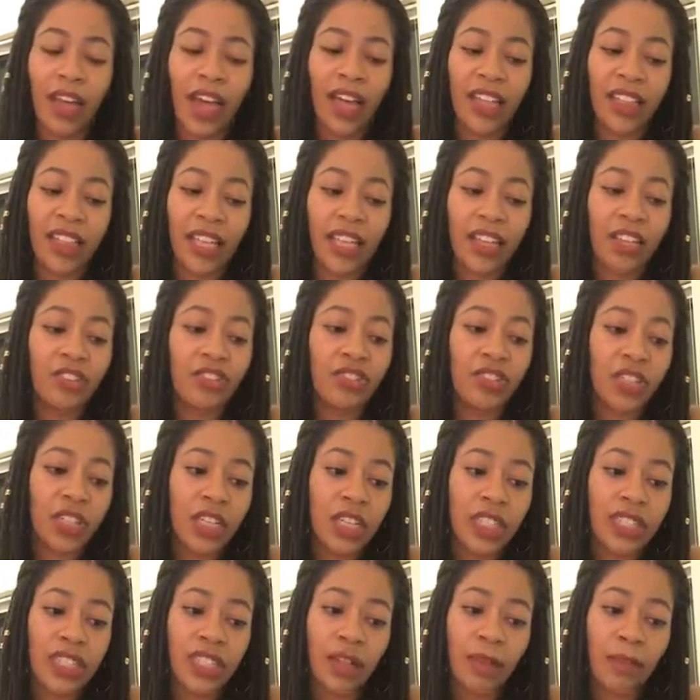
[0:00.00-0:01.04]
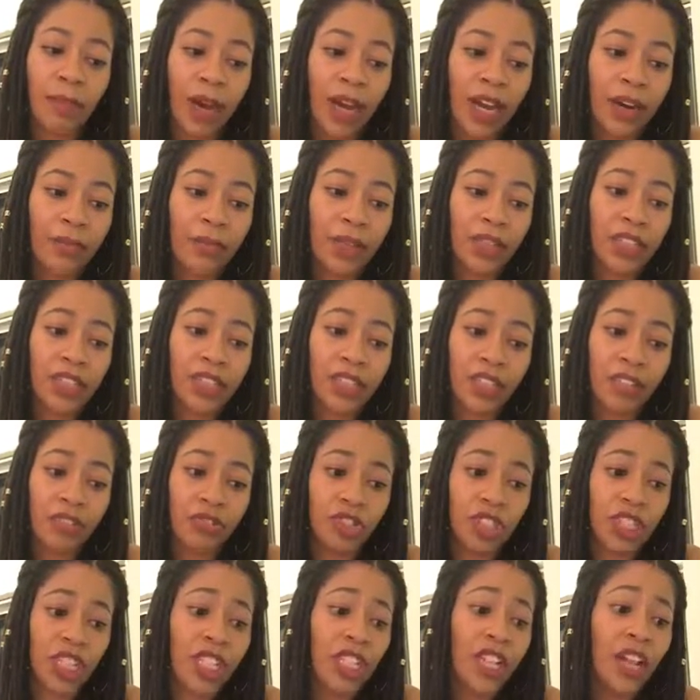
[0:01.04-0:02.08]
I think you should get to the bottom of the
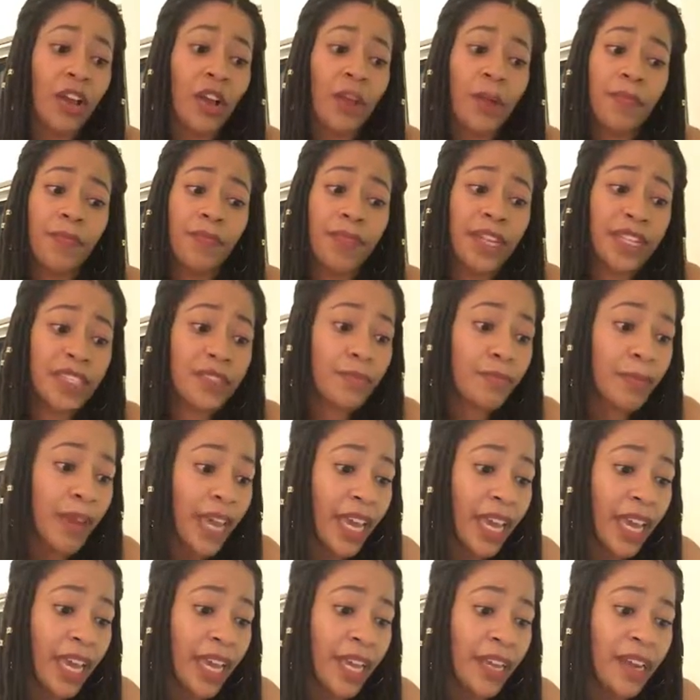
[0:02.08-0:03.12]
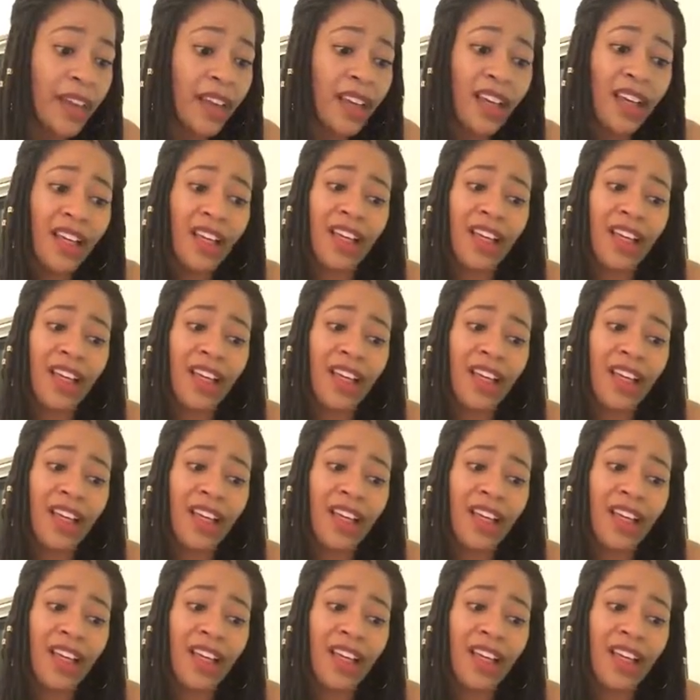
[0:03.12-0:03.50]
solution. This man,